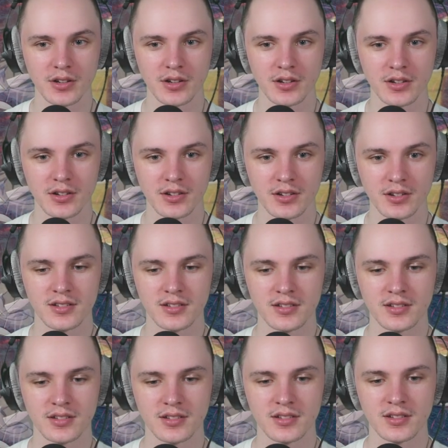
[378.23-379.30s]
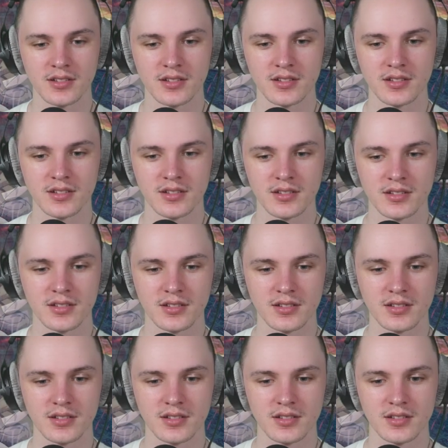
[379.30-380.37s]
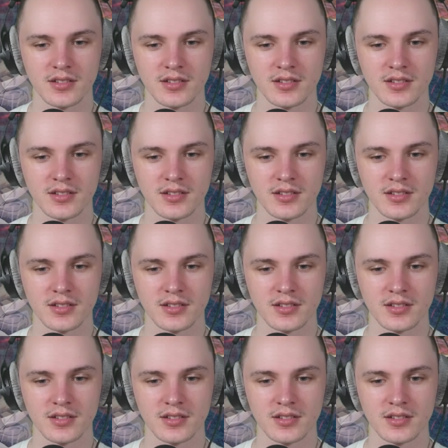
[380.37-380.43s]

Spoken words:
Nothing is said.